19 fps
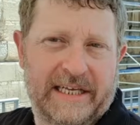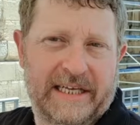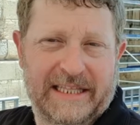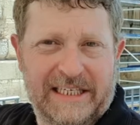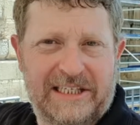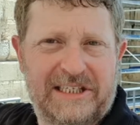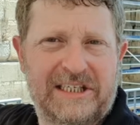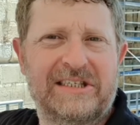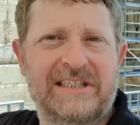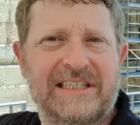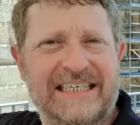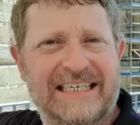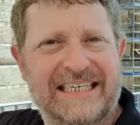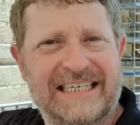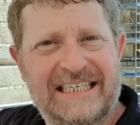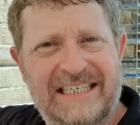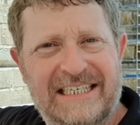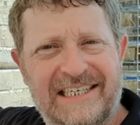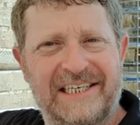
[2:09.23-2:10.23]
This is the
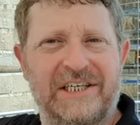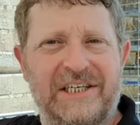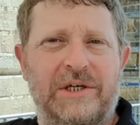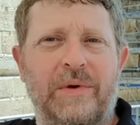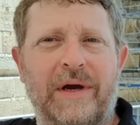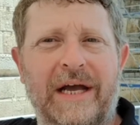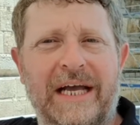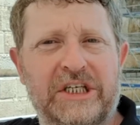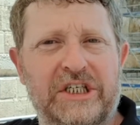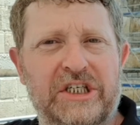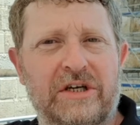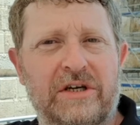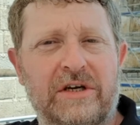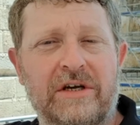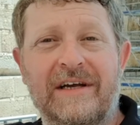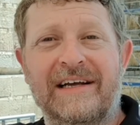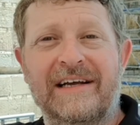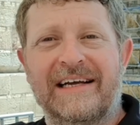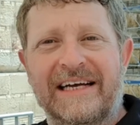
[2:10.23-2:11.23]
continuation
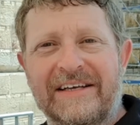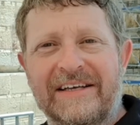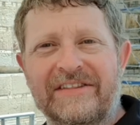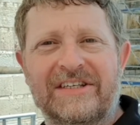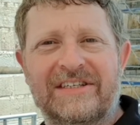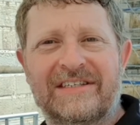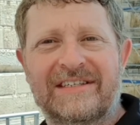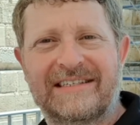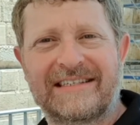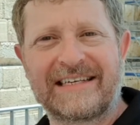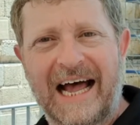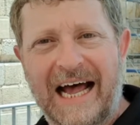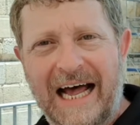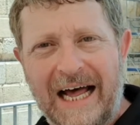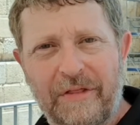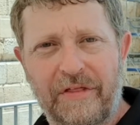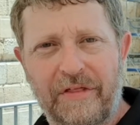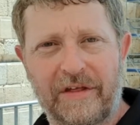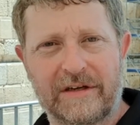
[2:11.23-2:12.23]
in the
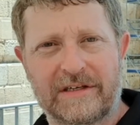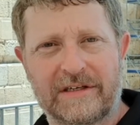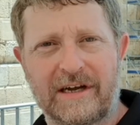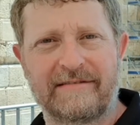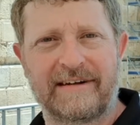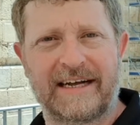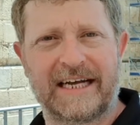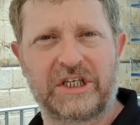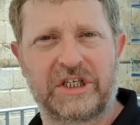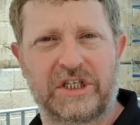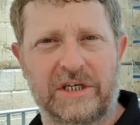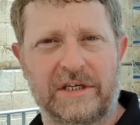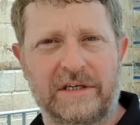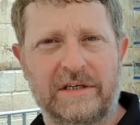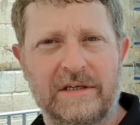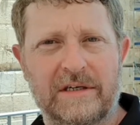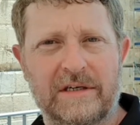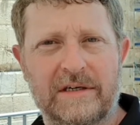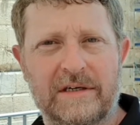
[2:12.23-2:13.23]
south direction
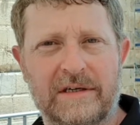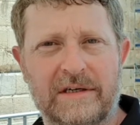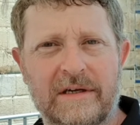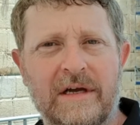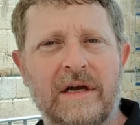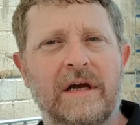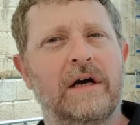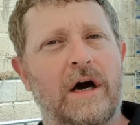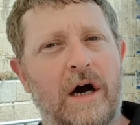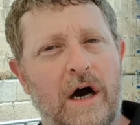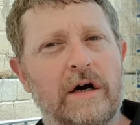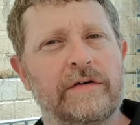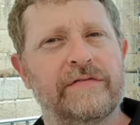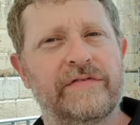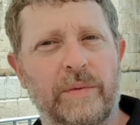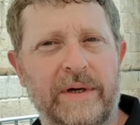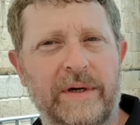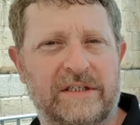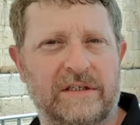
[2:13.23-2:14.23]
of
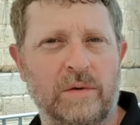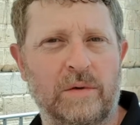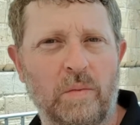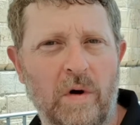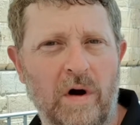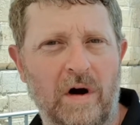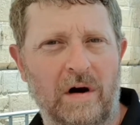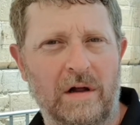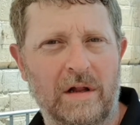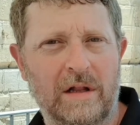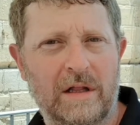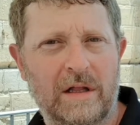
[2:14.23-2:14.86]
the Western Wall.